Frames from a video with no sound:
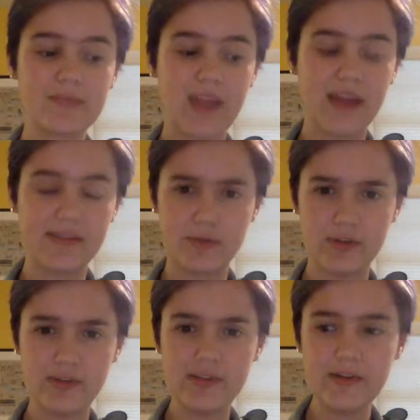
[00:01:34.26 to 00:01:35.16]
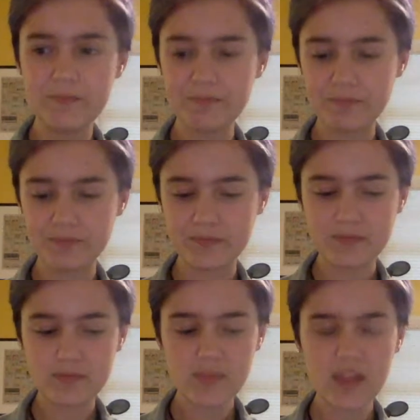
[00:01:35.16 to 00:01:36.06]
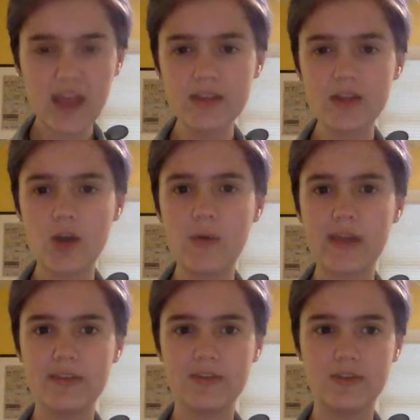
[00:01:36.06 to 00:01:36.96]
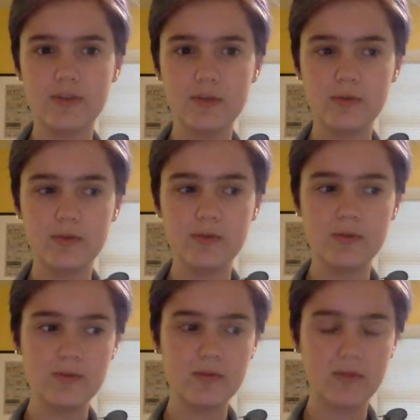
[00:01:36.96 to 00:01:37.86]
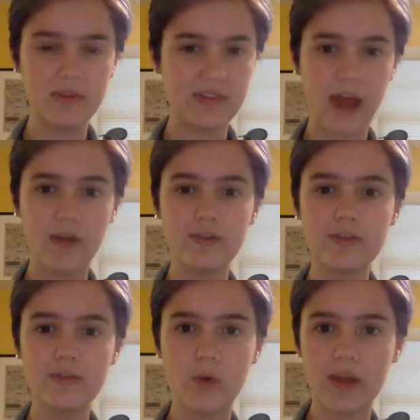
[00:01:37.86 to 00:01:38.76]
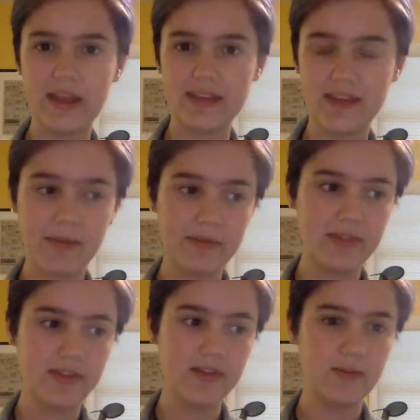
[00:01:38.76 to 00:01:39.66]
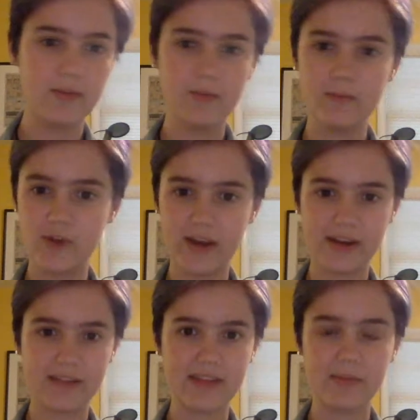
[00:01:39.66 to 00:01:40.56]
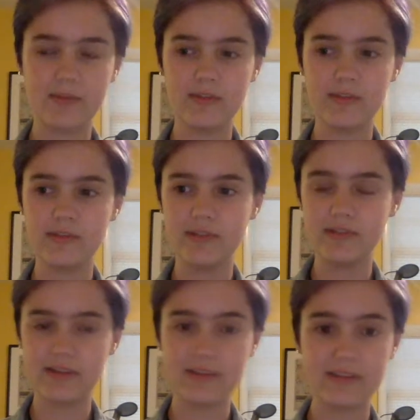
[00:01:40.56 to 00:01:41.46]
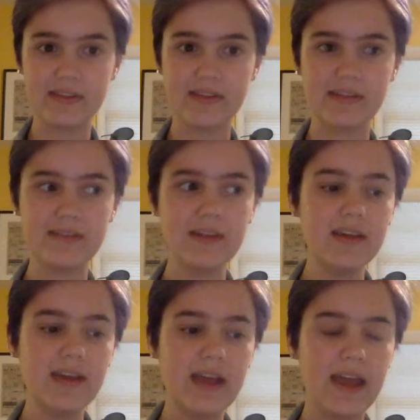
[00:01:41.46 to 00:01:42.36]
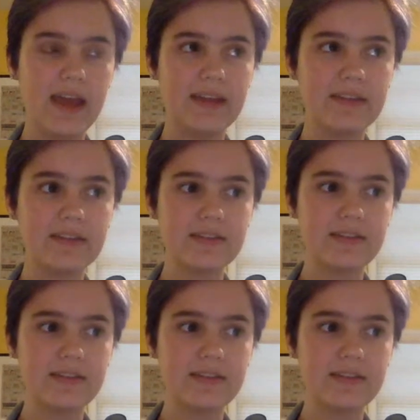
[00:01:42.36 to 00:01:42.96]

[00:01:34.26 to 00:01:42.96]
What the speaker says: as a producer, and then going into sound more in depth, creating samples, using synthesis, and